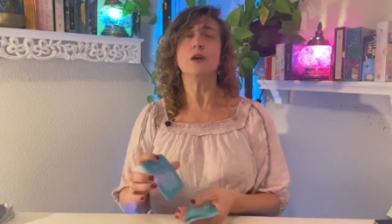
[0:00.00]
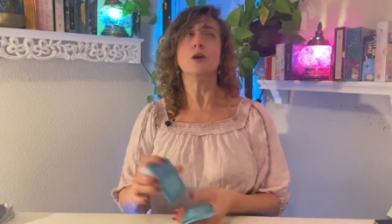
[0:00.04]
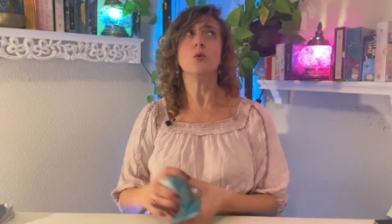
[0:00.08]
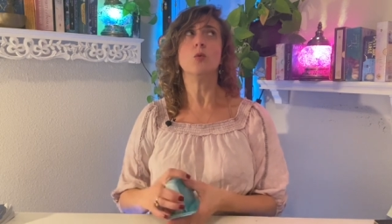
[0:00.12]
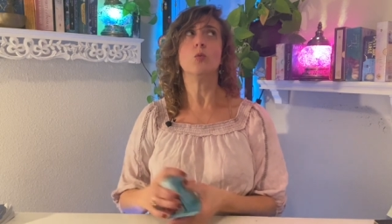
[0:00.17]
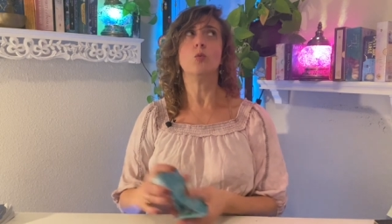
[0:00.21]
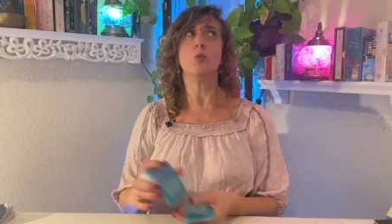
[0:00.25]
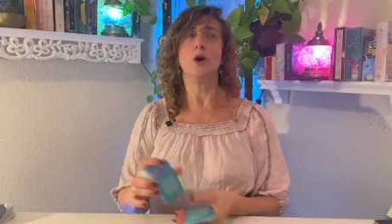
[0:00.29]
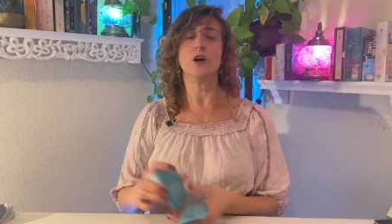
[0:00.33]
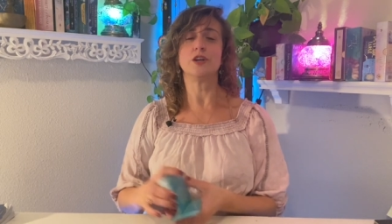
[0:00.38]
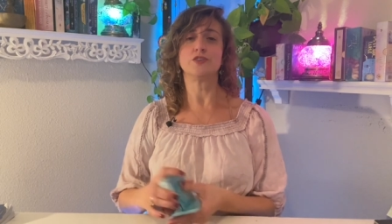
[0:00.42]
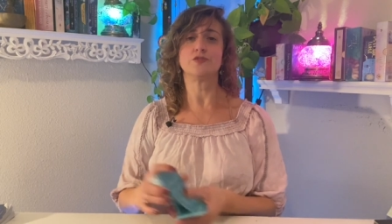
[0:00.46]

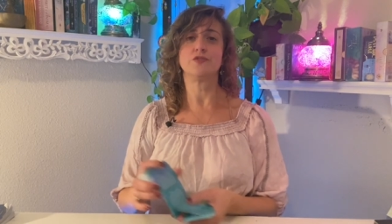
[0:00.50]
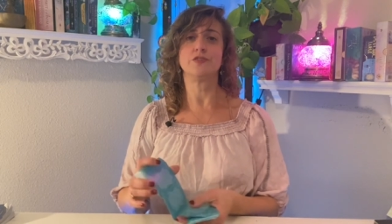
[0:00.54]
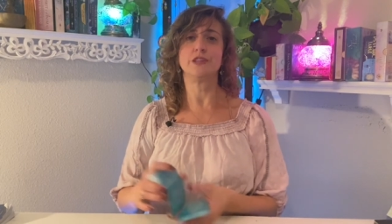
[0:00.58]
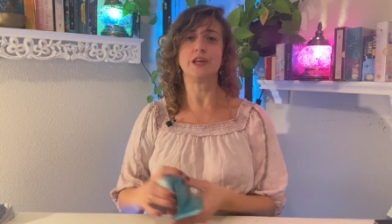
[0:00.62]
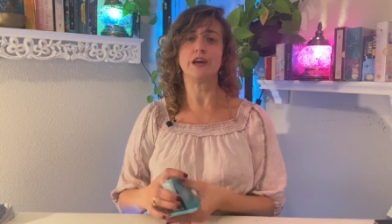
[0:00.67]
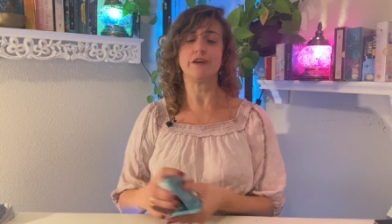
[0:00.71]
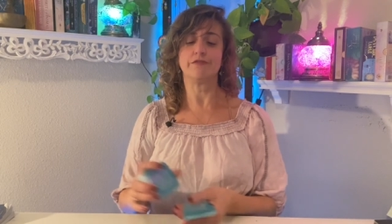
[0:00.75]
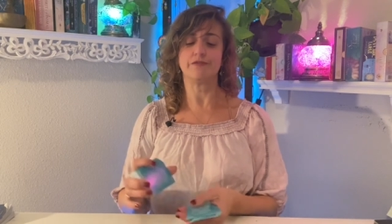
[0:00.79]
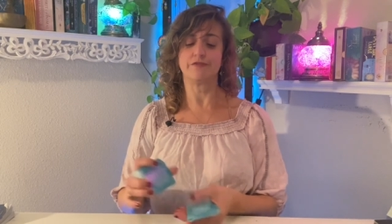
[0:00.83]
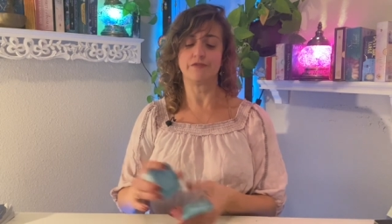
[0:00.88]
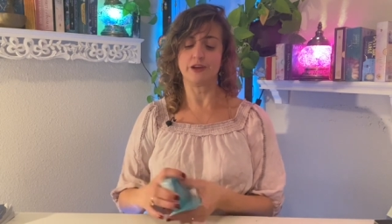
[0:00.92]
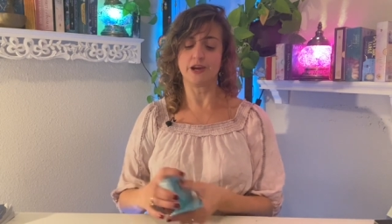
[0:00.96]
Watch for
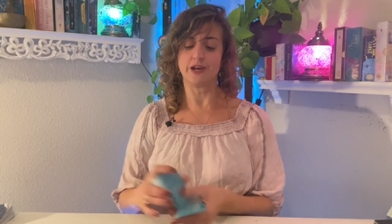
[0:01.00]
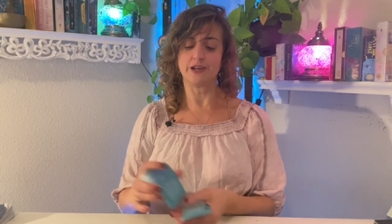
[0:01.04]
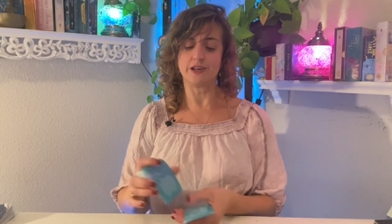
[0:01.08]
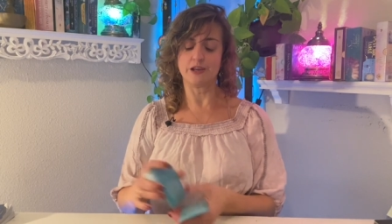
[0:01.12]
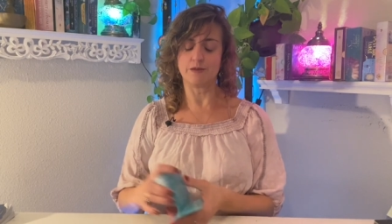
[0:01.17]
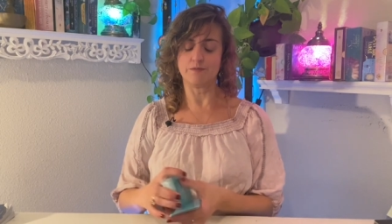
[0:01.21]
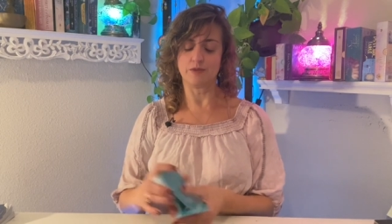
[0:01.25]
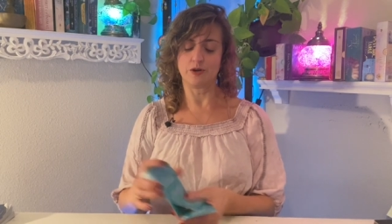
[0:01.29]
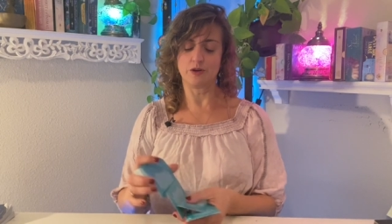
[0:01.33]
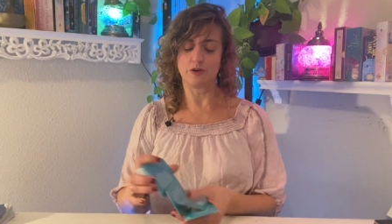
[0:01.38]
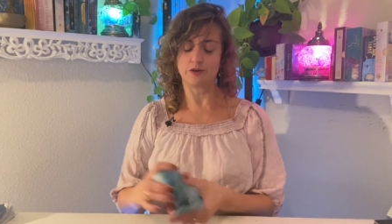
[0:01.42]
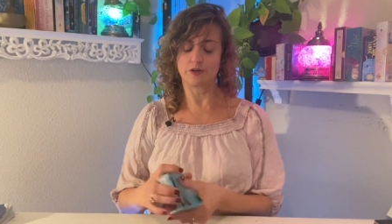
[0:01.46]
that Friday
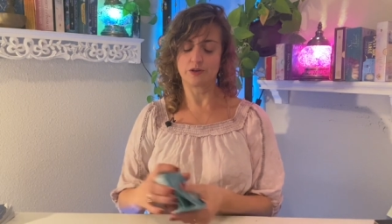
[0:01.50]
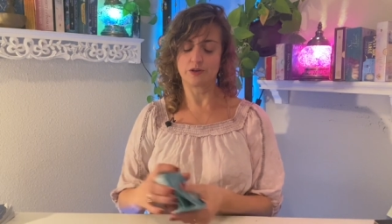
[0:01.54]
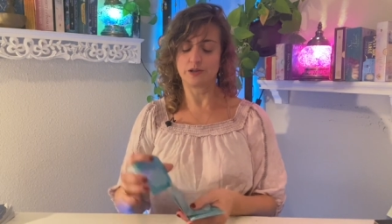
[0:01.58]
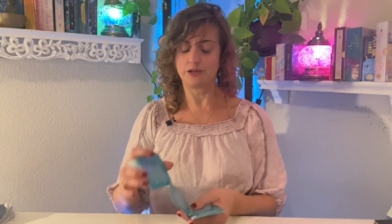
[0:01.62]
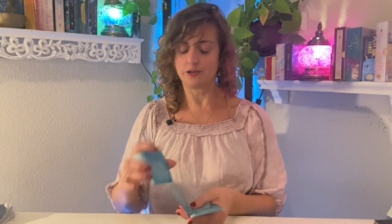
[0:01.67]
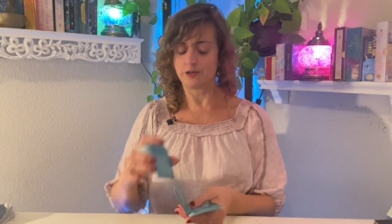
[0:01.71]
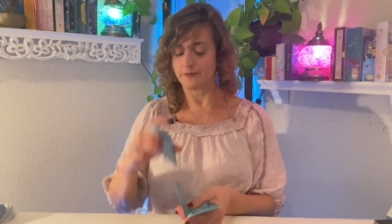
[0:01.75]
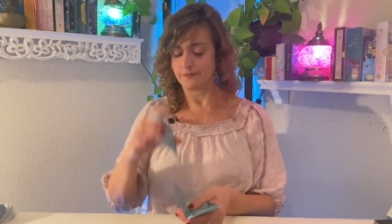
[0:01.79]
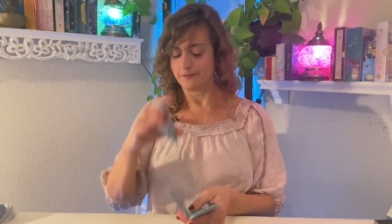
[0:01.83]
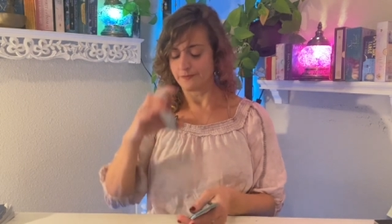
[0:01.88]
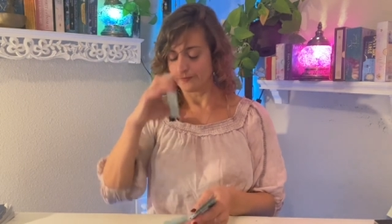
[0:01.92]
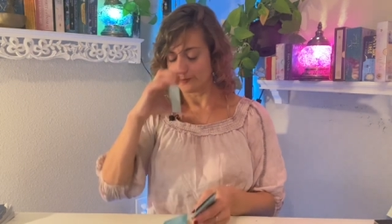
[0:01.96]
mark.
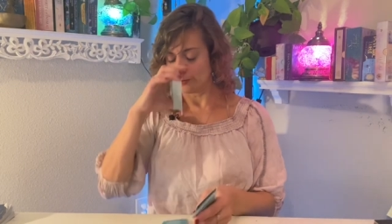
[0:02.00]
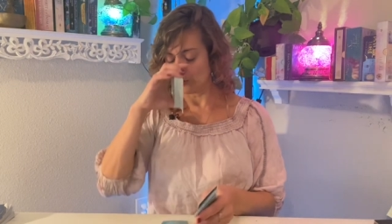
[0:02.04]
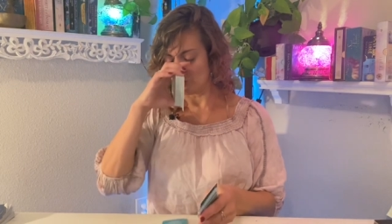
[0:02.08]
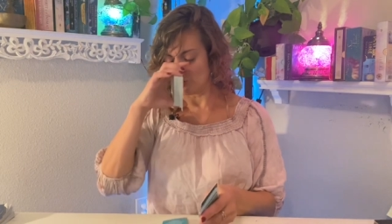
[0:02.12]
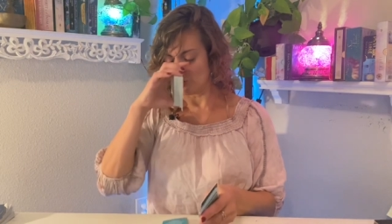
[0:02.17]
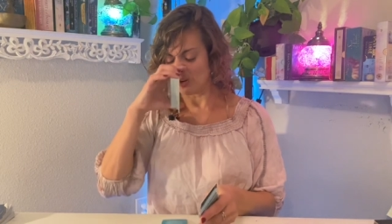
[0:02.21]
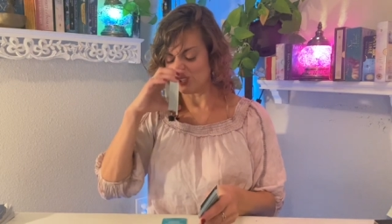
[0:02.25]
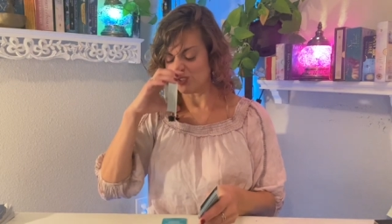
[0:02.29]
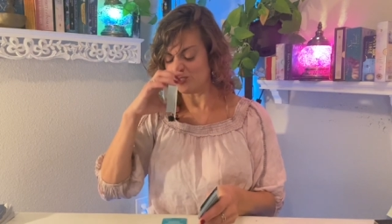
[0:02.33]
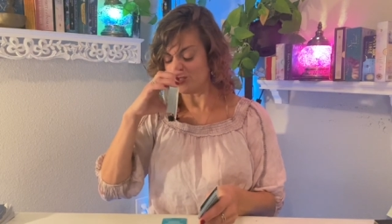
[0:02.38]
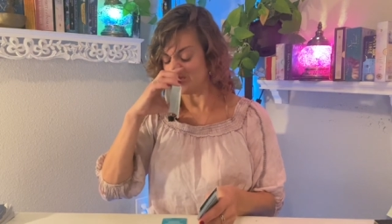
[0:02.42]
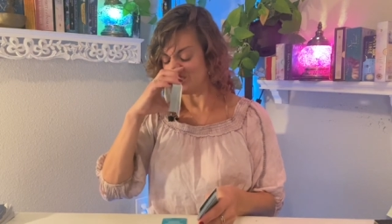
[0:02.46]

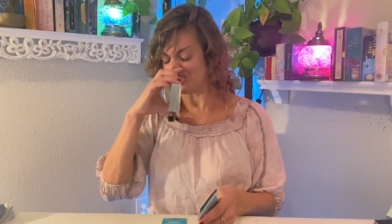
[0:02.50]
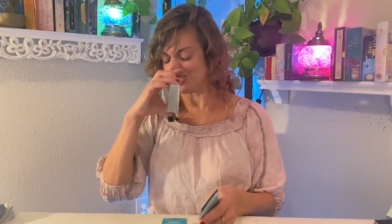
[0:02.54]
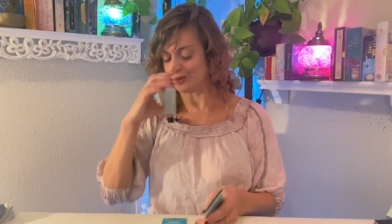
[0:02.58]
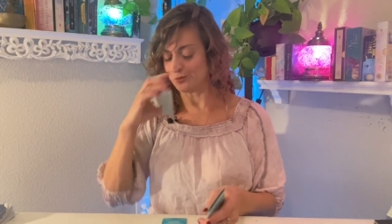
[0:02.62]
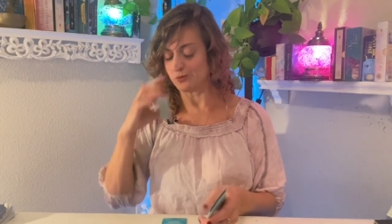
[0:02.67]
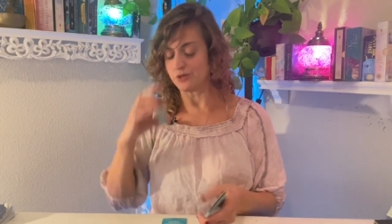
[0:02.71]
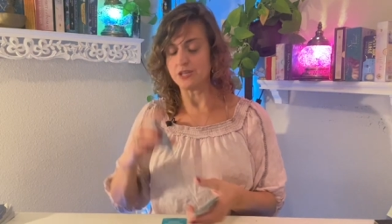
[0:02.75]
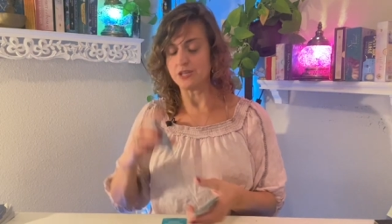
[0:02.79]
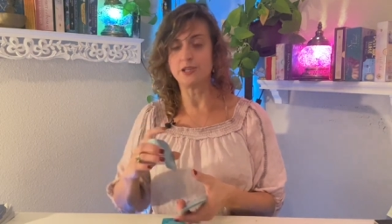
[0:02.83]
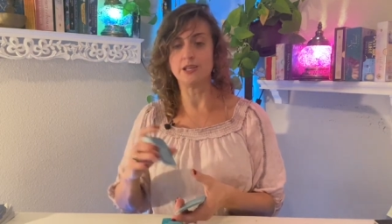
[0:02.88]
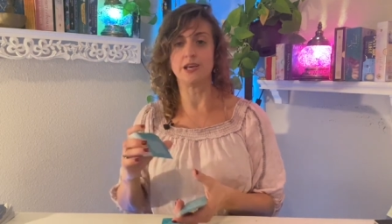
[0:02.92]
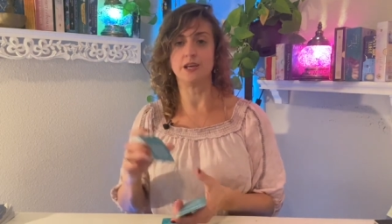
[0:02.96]
Watch for this
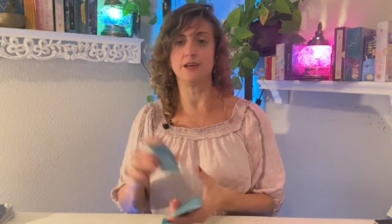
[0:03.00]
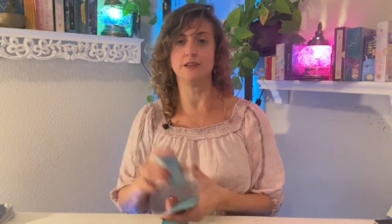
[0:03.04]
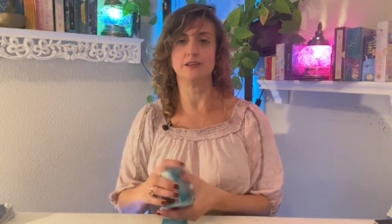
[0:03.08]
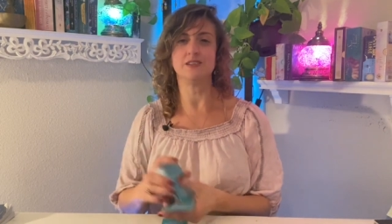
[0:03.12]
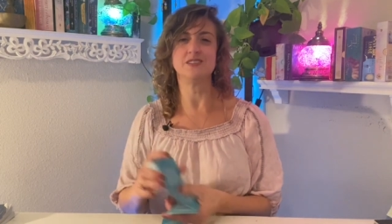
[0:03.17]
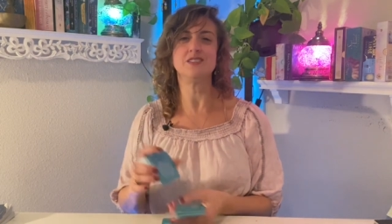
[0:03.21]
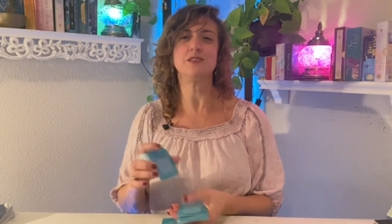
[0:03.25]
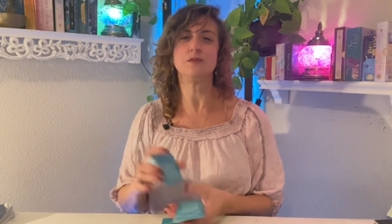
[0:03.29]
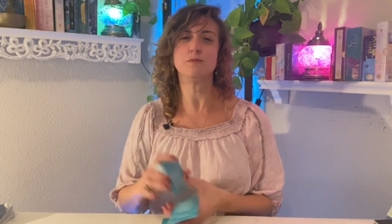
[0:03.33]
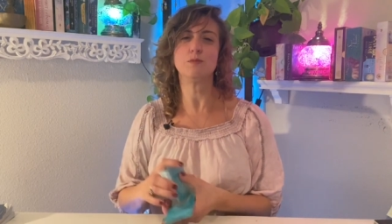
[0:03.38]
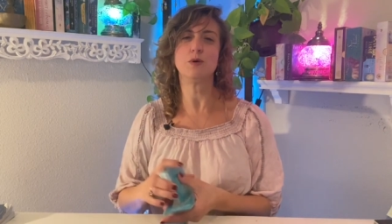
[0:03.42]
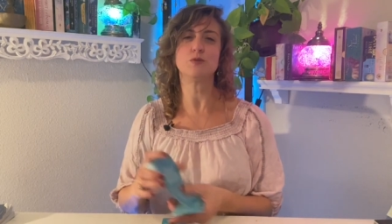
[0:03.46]
weekend.
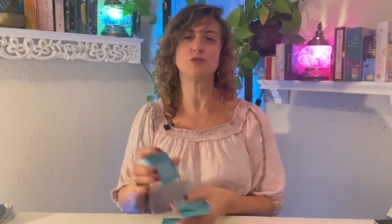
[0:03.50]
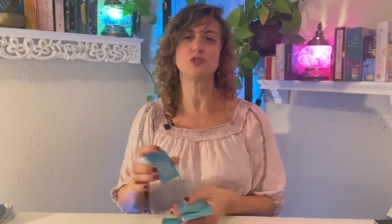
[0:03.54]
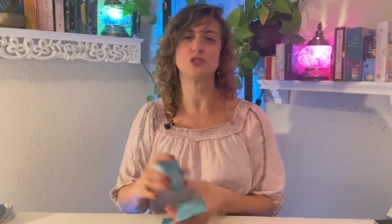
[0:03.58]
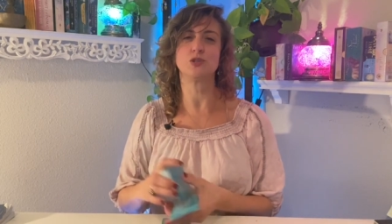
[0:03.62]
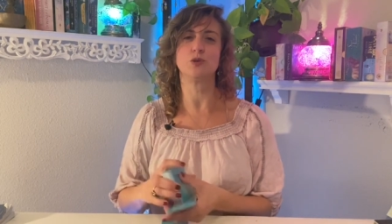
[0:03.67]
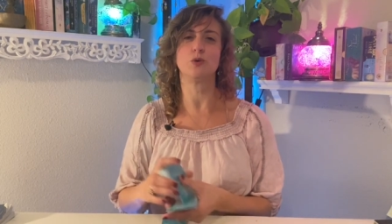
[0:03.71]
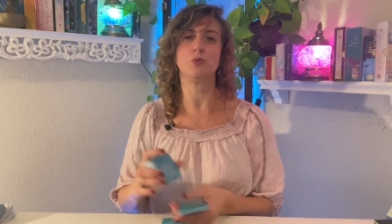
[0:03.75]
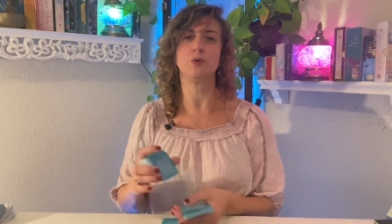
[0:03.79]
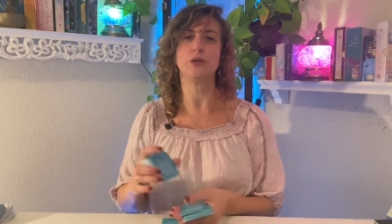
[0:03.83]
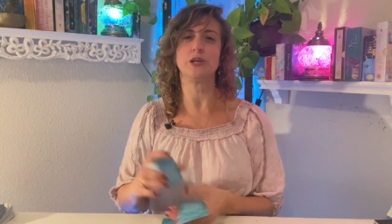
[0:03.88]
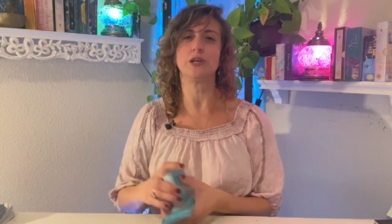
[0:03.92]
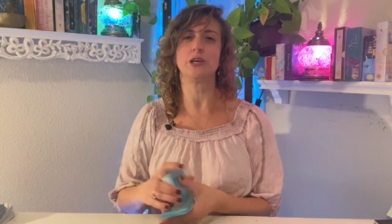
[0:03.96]
It's an
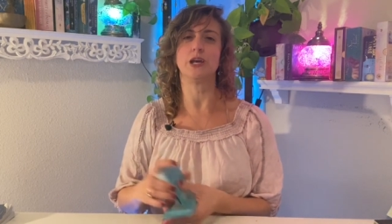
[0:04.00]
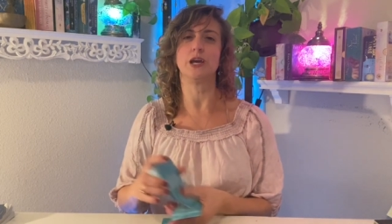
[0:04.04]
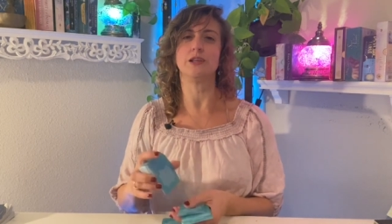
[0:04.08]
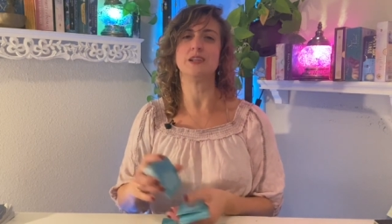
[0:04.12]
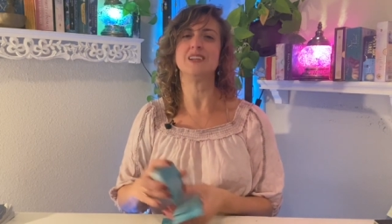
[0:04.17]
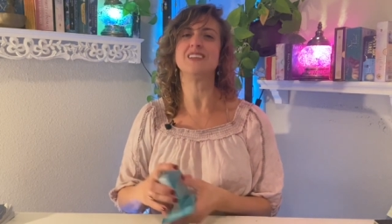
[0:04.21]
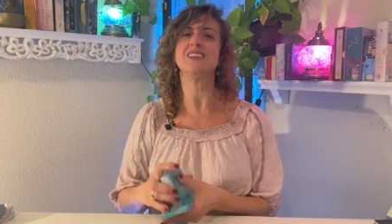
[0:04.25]
emotional weekend,